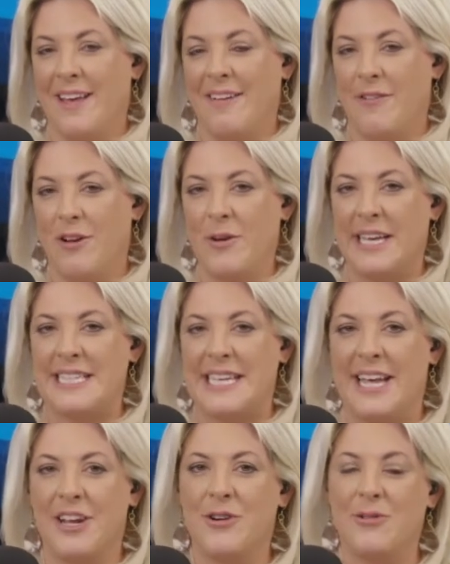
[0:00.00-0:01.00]
Following his
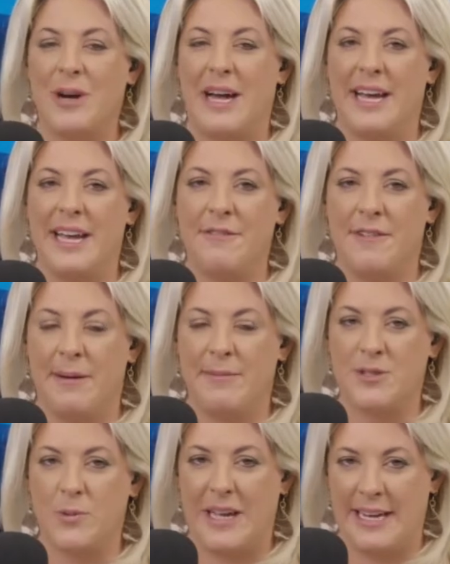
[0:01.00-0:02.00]
article in
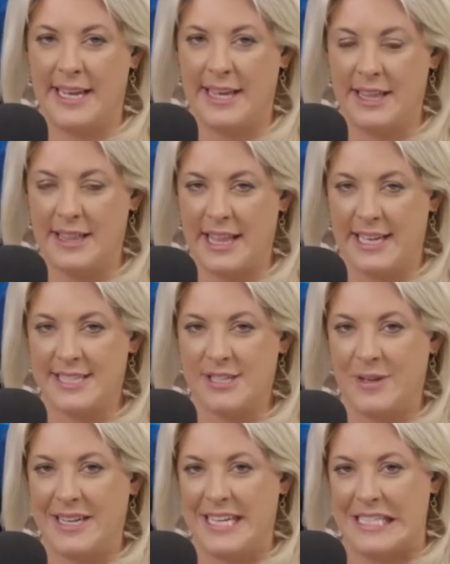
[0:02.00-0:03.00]
Farmers Weekly, thanks
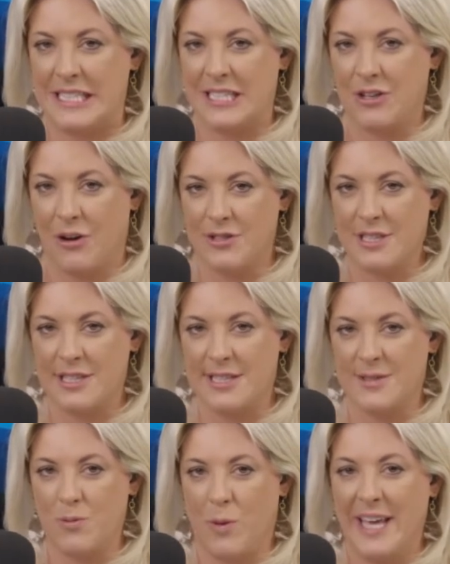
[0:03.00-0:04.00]
to Annette Scott
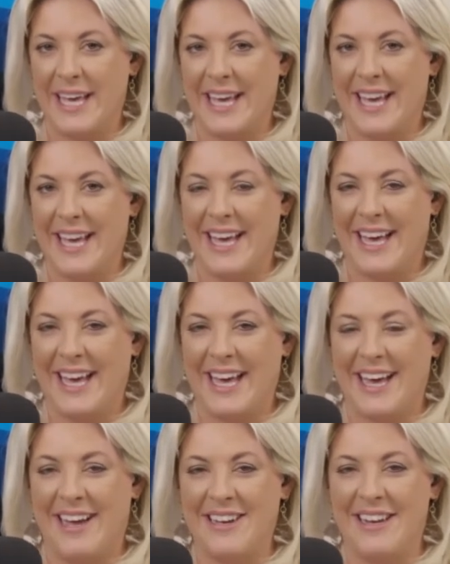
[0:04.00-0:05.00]
this week,
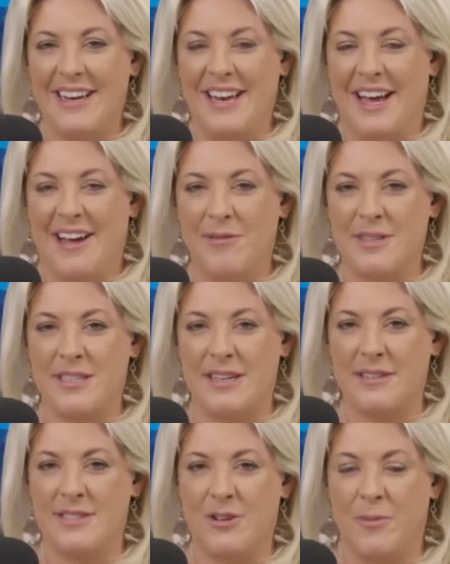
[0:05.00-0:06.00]
I was
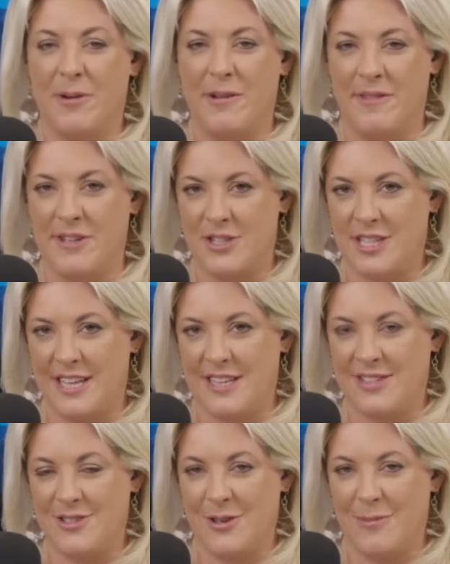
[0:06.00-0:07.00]
so privileged
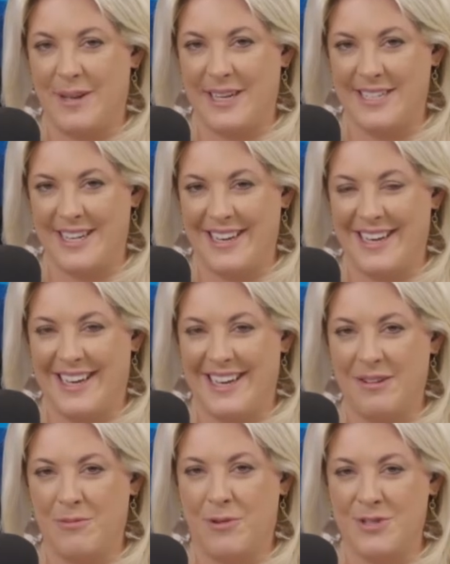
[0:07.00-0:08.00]
that Sir
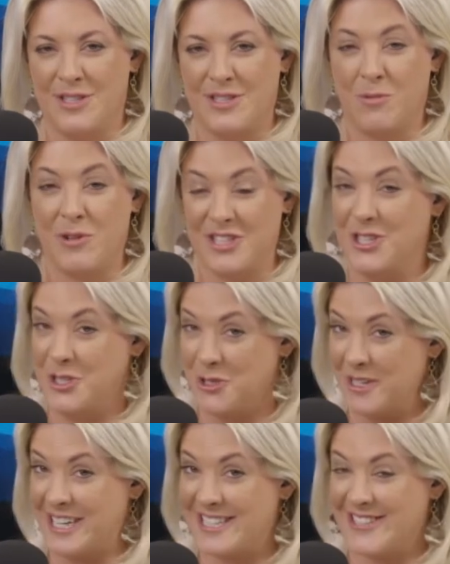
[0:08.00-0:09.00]
Peter wanted to
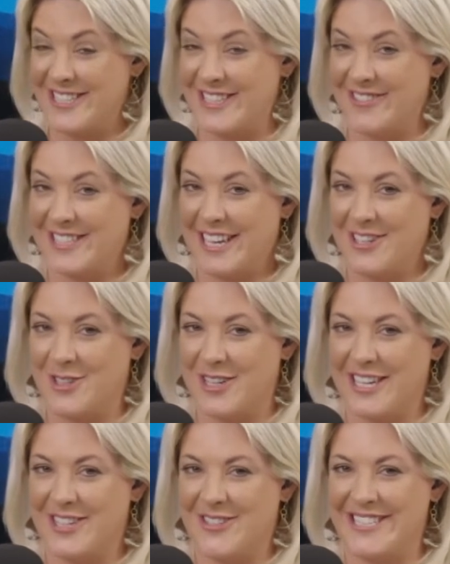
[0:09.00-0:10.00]
join us on Sarah's
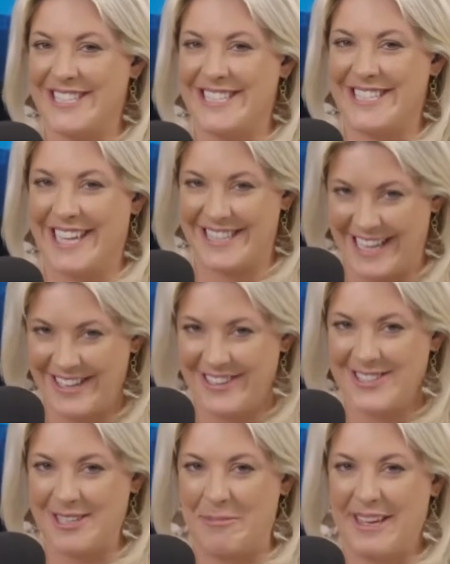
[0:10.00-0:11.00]
Country, and he joins us now. Thank
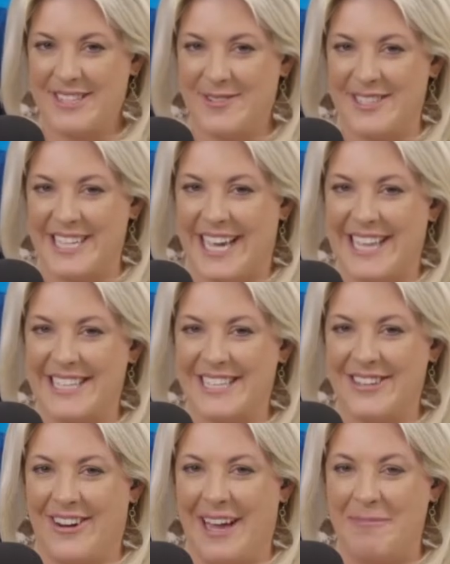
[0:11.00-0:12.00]
you so much for taking the
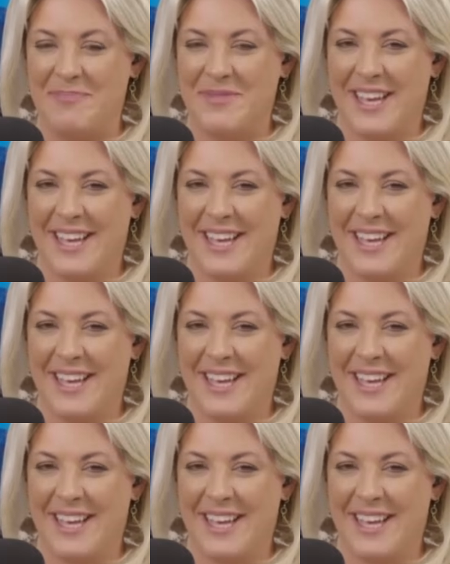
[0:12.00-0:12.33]
time